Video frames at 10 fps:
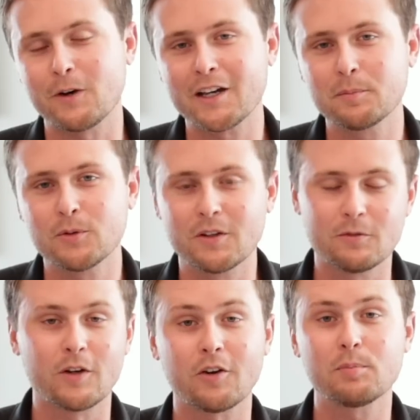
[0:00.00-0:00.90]
viable
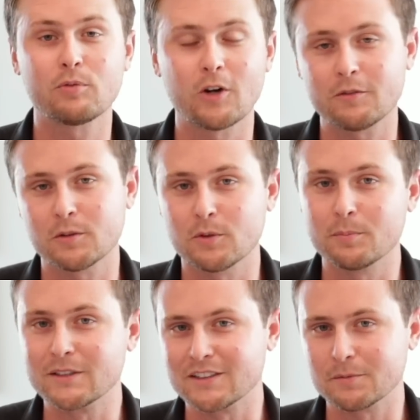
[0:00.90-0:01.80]
and very profitable
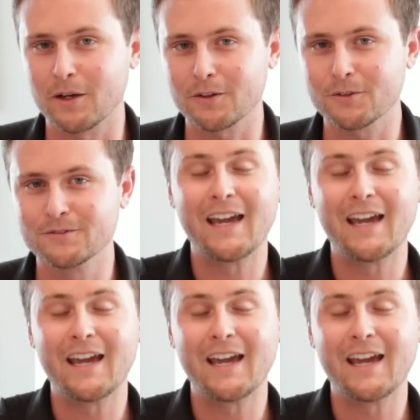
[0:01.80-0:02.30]
business model.